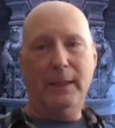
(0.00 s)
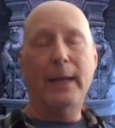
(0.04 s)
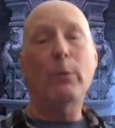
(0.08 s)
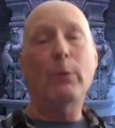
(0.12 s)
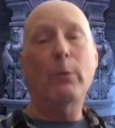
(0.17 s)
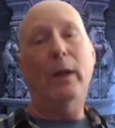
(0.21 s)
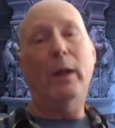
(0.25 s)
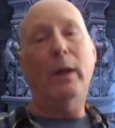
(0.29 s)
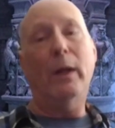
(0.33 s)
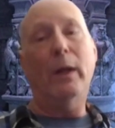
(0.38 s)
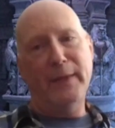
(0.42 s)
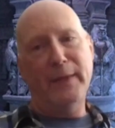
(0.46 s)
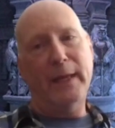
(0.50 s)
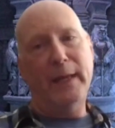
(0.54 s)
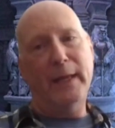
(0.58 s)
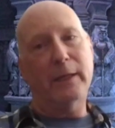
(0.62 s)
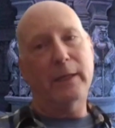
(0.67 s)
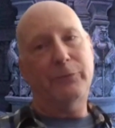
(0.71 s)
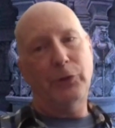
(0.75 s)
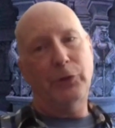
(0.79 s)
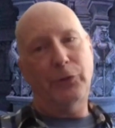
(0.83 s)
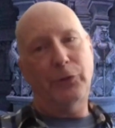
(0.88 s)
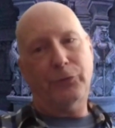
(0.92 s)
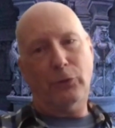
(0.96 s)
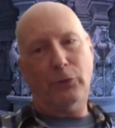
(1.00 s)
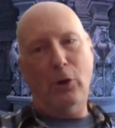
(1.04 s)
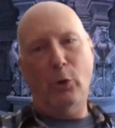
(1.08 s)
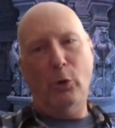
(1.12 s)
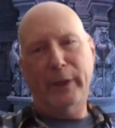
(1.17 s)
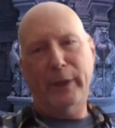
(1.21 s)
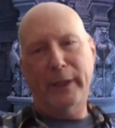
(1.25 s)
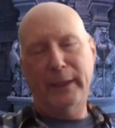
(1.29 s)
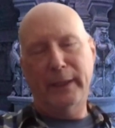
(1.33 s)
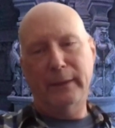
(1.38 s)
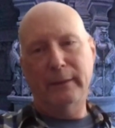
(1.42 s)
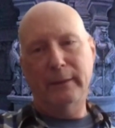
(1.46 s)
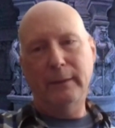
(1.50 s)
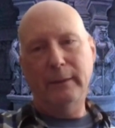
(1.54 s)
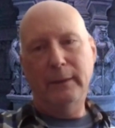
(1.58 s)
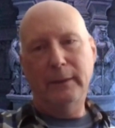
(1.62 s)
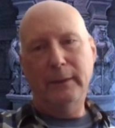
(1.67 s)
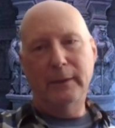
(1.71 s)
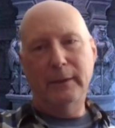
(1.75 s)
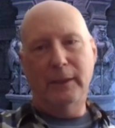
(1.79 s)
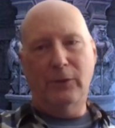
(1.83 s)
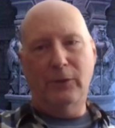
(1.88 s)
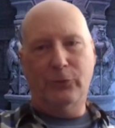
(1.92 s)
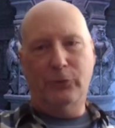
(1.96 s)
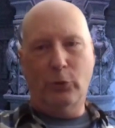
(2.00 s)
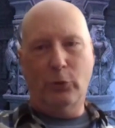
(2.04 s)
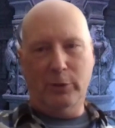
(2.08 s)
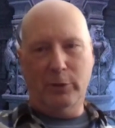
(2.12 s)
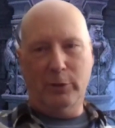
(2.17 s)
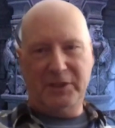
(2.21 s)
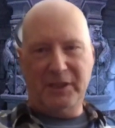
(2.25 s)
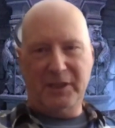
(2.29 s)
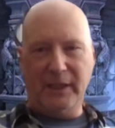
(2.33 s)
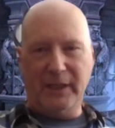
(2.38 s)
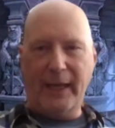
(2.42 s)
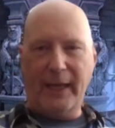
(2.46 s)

it, well, and then if you throw in, of course, the